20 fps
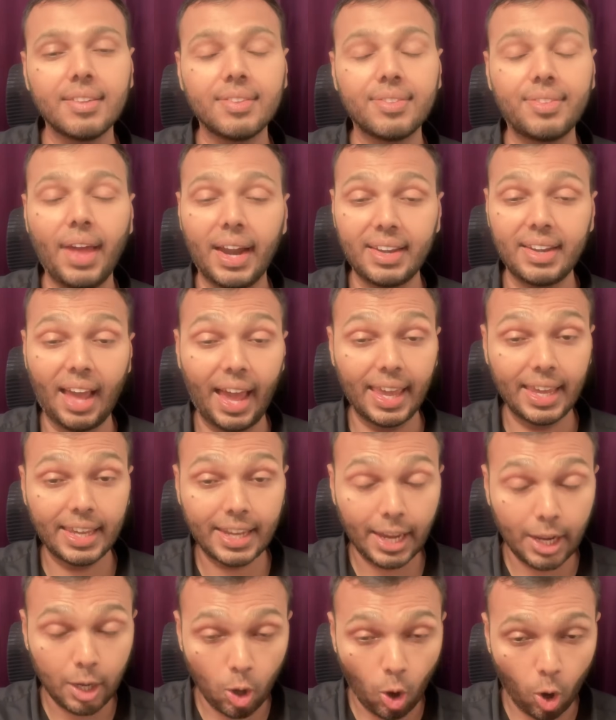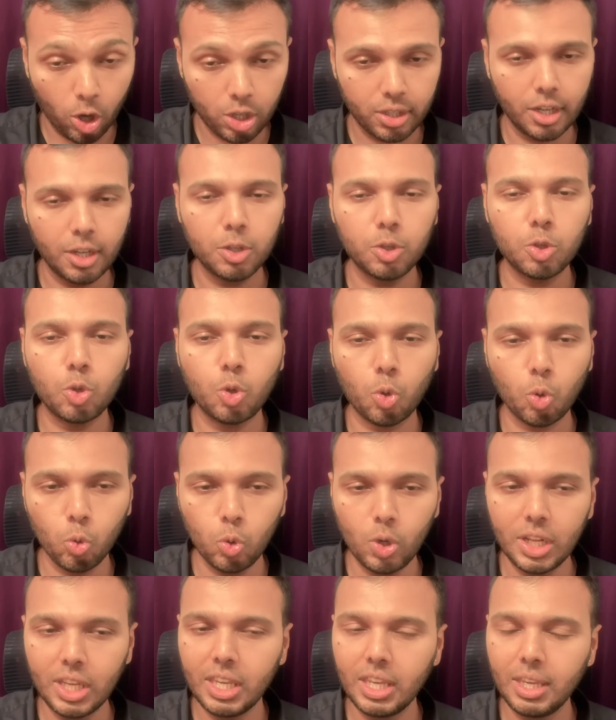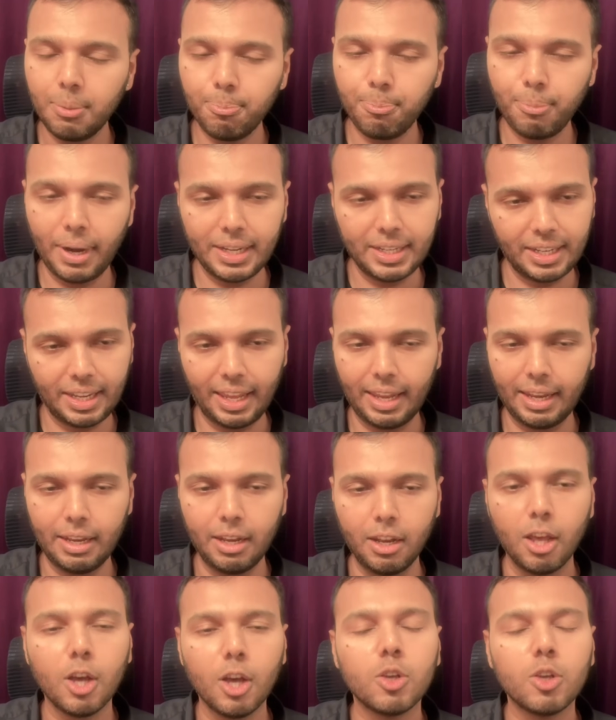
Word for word: that i cannot truly maintain